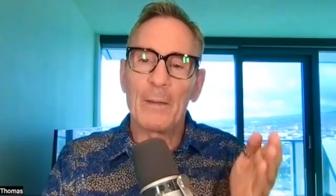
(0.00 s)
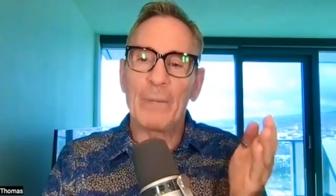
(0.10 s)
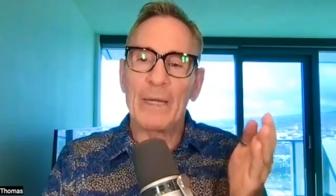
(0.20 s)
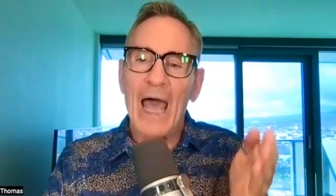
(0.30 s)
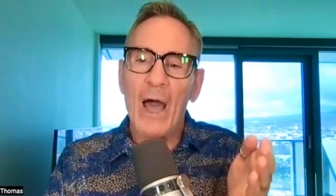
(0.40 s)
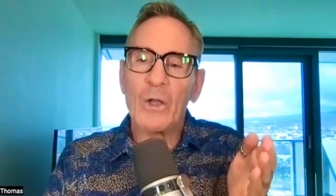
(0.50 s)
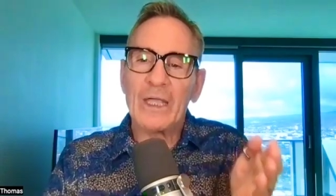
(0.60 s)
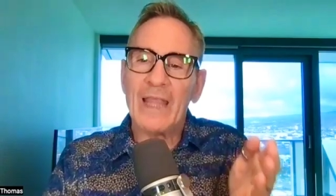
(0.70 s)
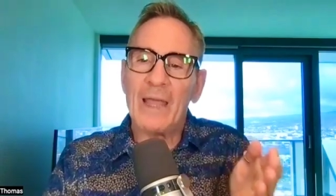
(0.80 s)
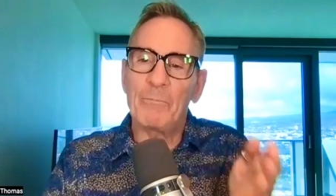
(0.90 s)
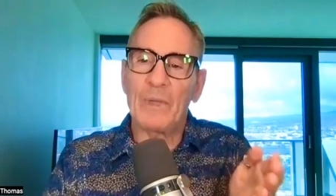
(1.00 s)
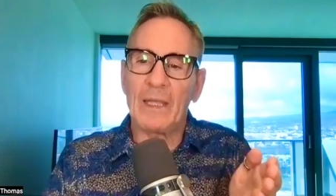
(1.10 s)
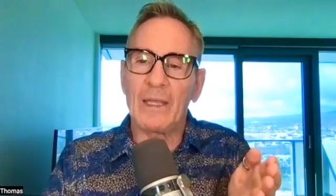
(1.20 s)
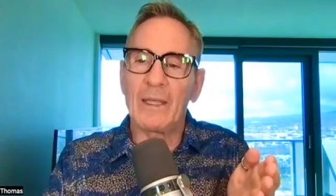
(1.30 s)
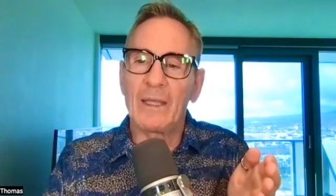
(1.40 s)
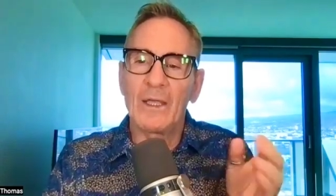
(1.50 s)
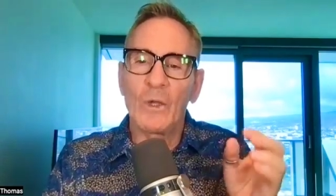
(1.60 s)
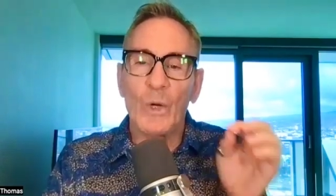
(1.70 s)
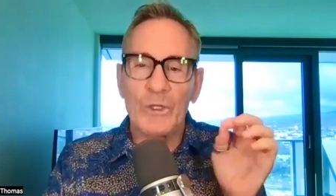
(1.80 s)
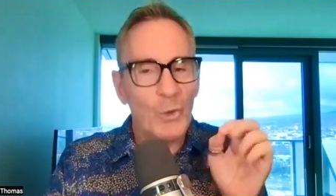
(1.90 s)
But how can that be
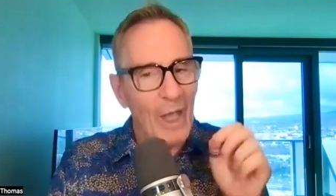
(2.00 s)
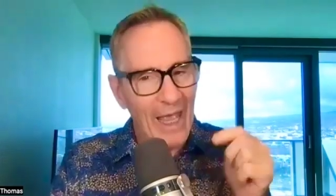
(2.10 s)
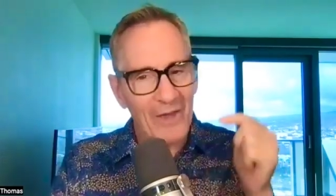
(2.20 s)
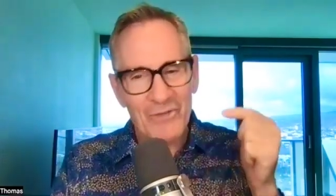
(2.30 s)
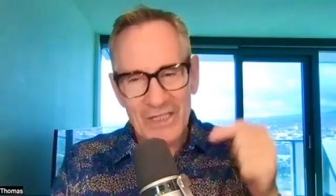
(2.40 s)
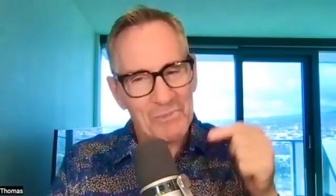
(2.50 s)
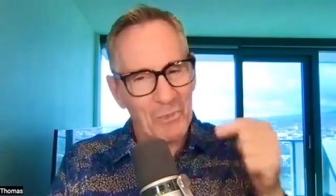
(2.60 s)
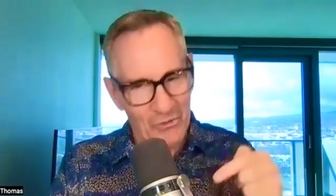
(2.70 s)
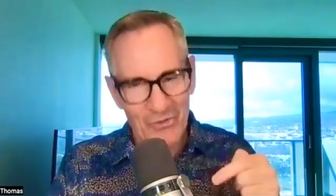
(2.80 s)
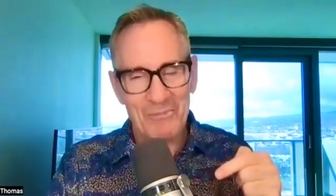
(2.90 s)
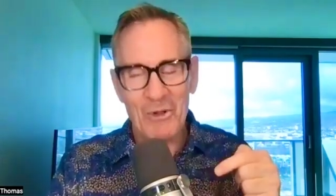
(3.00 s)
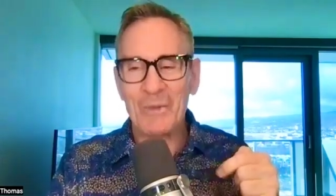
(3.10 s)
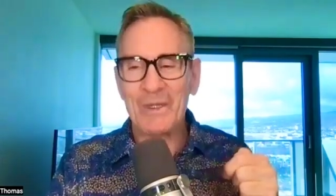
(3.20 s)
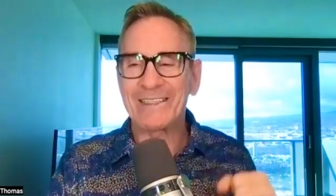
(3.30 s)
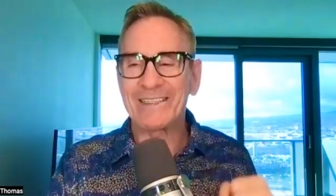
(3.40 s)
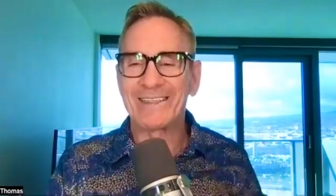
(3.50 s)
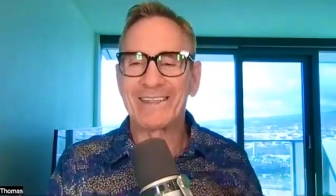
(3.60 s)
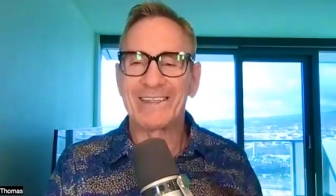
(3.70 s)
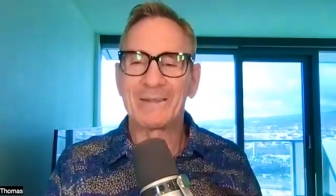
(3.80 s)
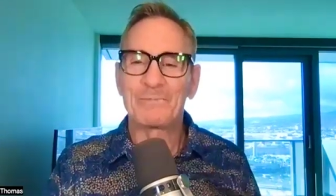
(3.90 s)
when you have this perfect moment,
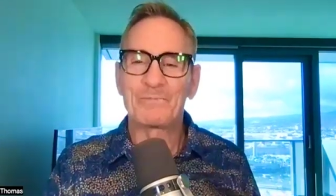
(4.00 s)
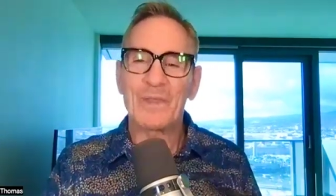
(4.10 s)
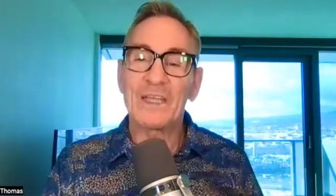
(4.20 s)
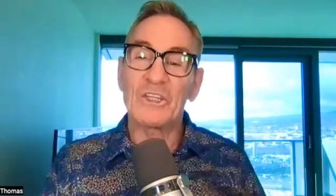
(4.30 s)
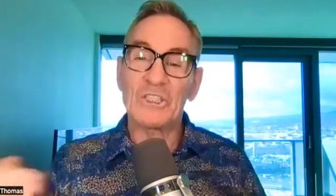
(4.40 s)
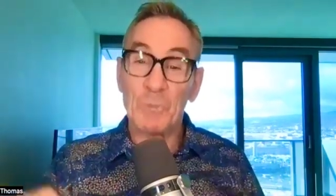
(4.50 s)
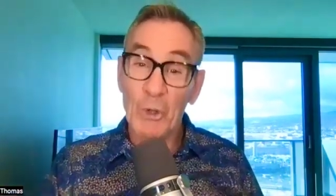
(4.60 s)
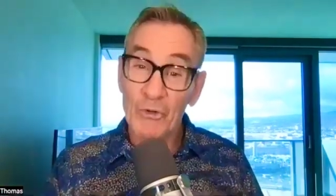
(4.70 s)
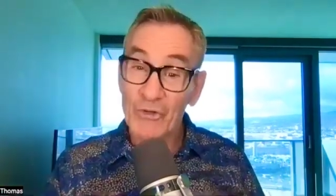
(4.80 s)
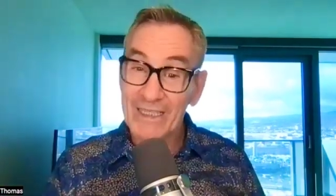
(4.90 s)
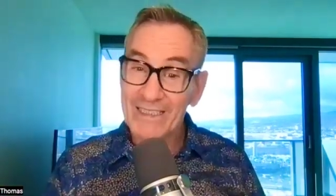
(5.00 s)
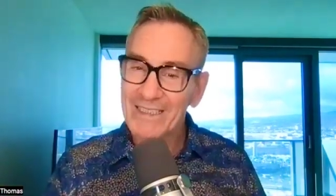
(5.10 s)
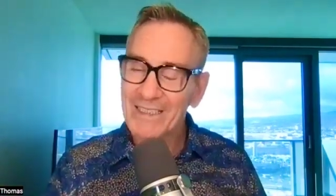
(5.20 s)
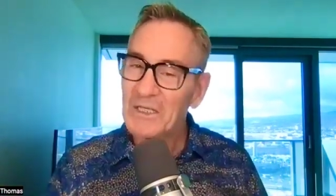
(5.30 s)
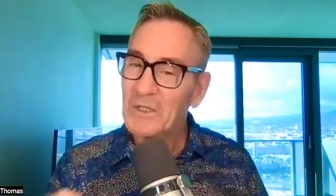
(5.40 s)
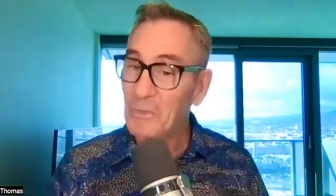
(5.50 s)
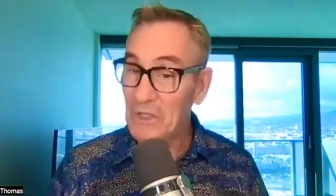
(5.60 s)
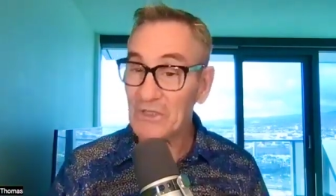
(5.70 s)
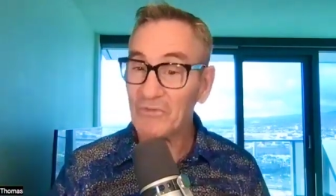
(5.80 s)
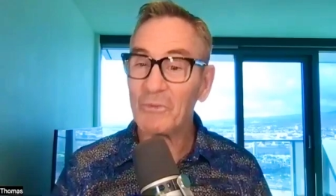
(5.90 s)
this perfect,
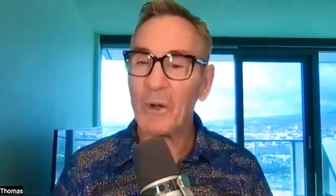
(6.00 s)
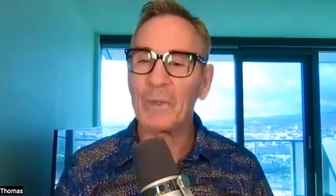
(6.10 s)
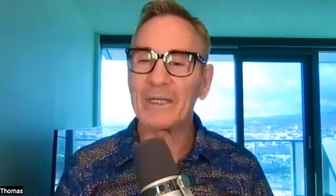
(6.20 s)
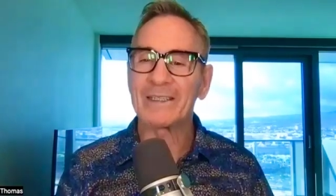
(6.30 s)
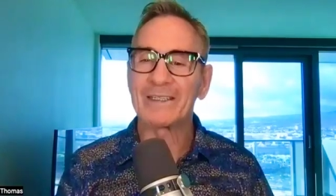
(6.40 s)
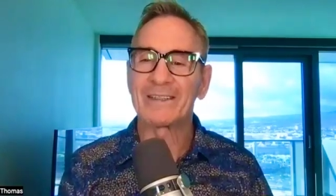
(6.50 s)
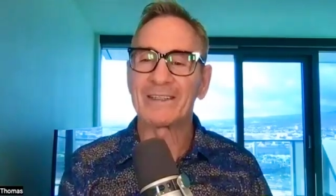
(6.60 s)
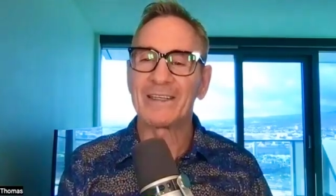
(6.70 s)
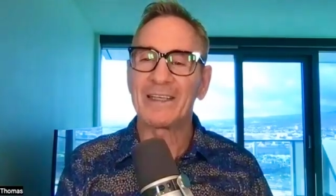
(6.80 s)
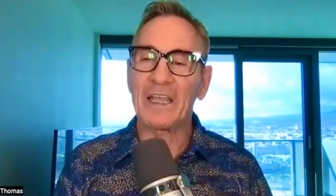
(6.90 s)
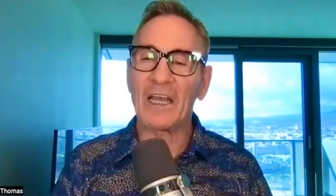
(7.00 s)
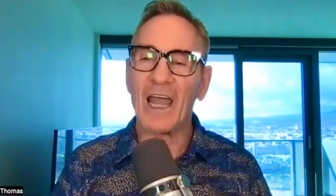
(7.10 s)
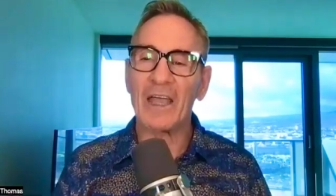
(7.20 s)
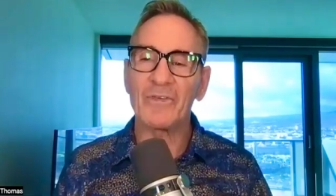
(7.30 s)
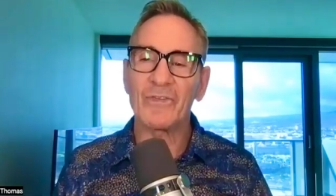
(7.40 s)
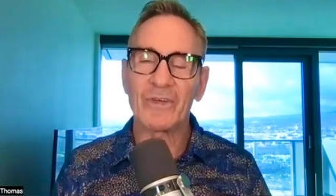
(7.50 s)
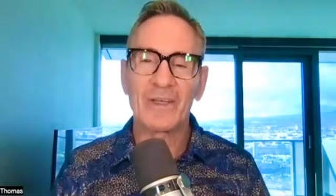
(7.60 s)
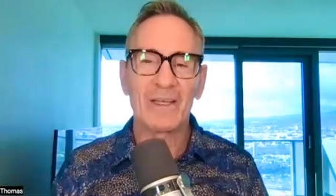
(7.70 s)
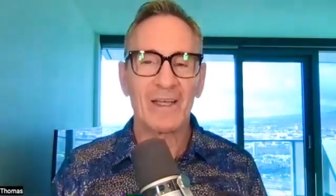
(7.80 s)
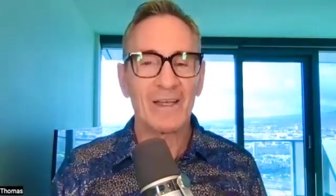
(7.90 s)
peaceful moment in a life
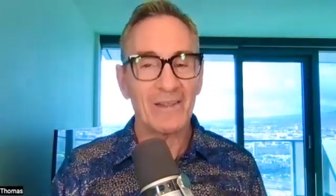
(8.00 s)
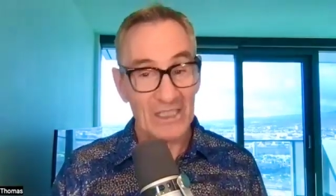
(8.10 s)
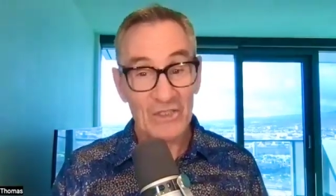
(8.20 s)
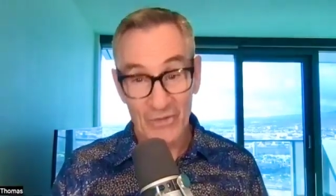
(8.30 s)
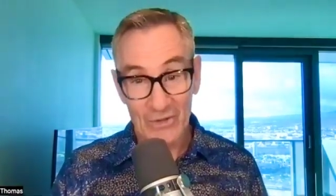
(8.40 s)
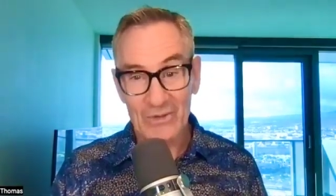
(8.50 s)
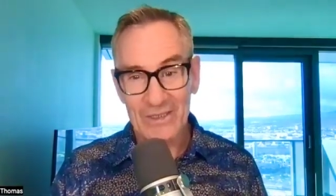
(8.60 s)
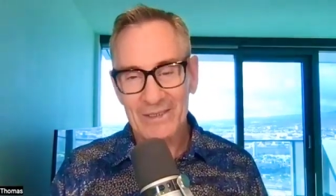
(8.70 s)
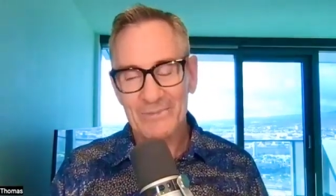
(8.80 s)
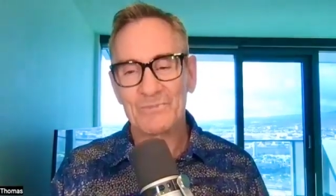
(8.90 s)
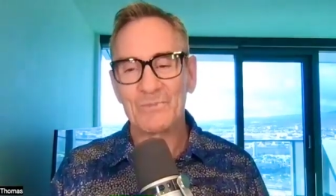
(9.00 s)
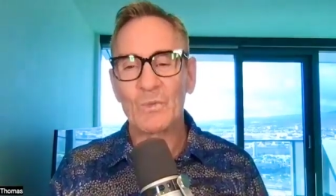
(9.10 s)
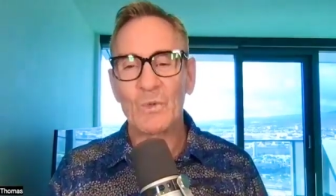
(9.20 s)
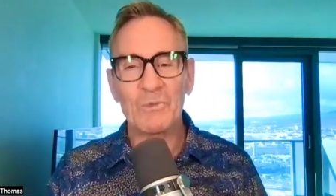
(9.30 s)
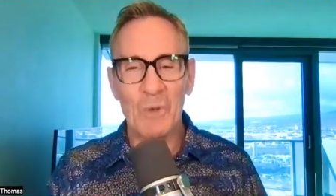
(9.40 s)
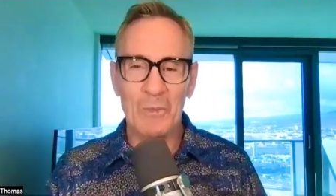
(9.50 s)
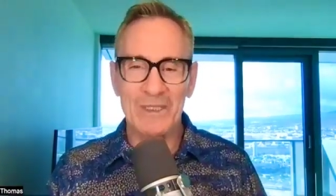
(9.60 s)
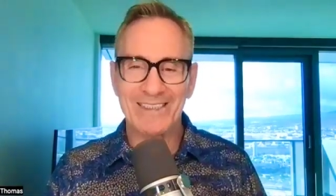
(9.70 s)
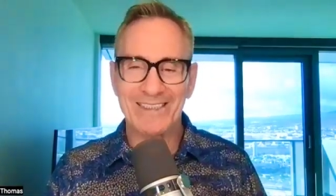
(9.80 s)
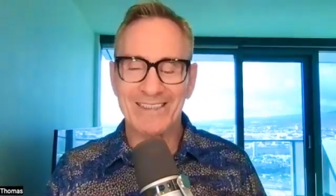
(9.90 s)
that's filled with
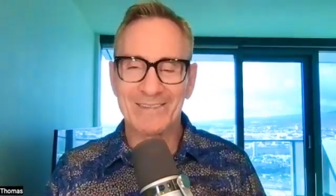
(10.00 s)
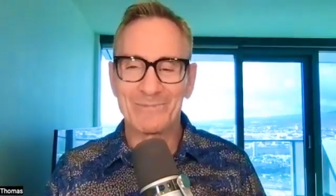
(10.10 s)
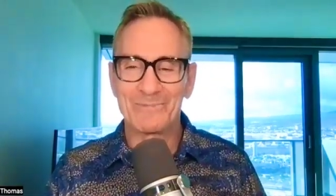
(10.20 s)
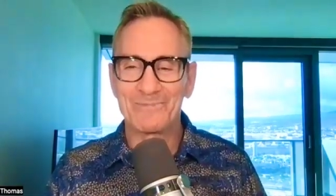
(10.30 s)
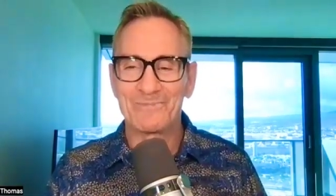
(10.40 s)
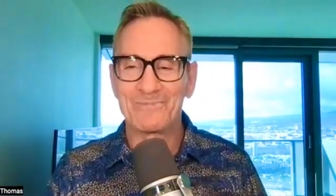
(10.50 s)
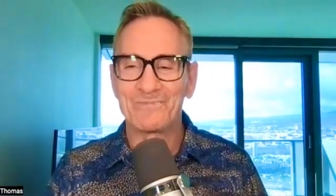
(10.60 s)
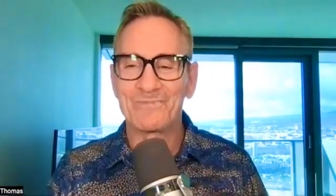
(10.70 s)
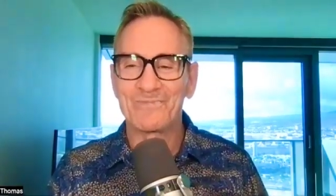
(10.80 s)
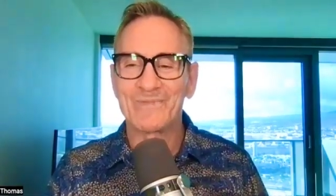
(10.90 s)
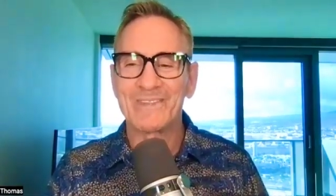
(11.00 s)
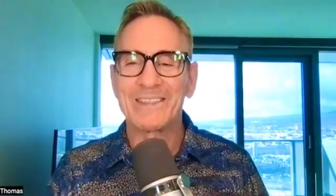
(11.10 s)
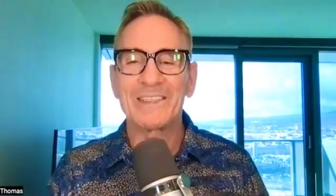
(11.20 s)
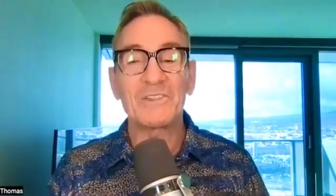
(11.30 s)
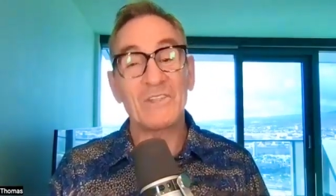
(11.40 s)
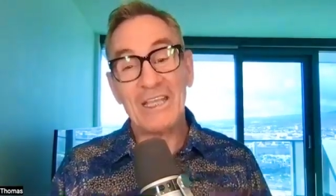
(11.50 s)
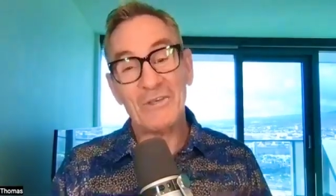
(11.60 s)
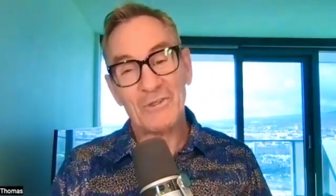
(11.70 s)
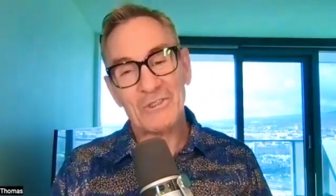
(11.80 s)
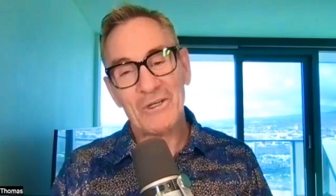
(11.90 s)
moments? Thank
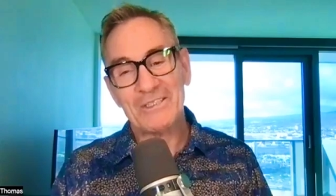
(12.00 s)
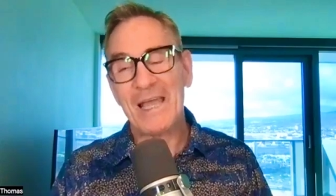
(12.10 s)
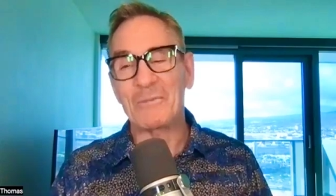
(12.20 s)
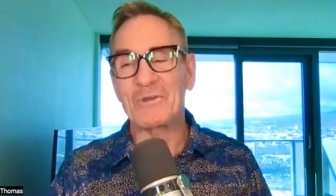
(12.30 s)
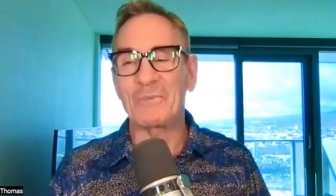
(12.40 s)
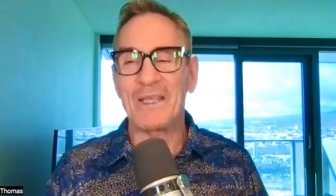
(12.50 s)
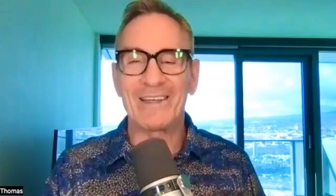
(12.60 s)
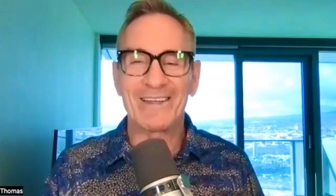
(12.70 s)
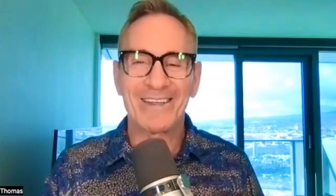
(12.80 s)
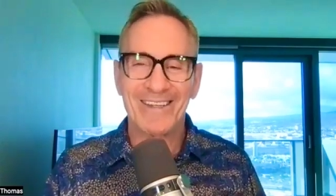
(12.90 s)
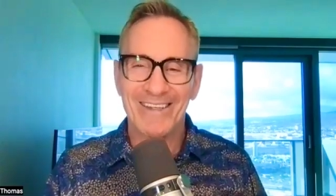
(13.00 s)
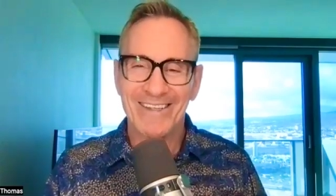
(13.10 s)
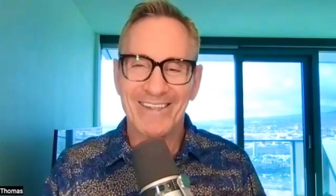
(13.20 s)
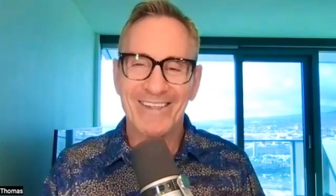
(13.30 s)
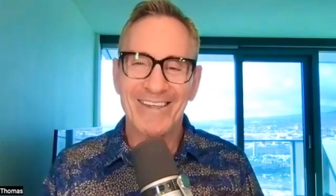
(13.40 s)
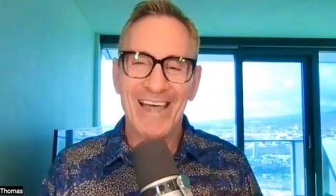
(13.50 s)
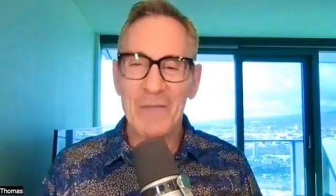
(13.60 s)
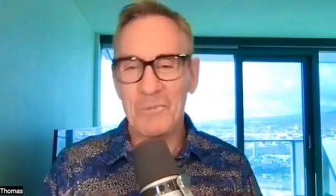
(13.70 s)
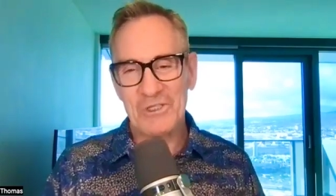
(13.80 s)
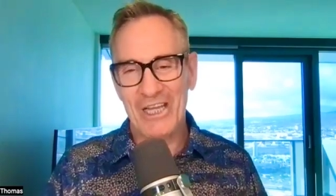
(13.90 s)
you for sharing time with me.
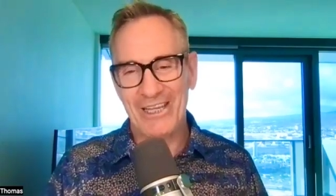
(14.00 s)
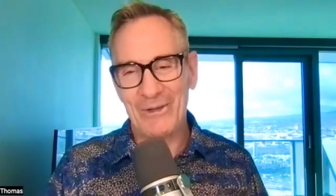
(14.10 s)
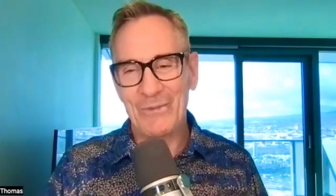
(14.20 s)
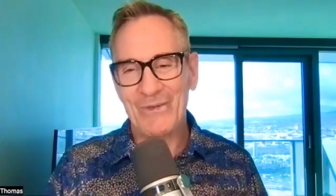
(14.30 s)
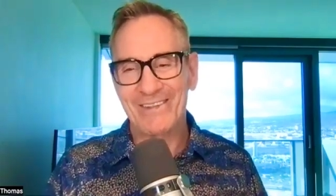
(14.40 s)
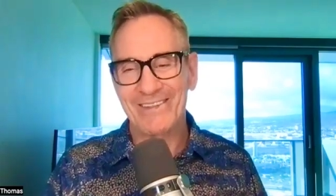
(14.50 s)
I appreciate you.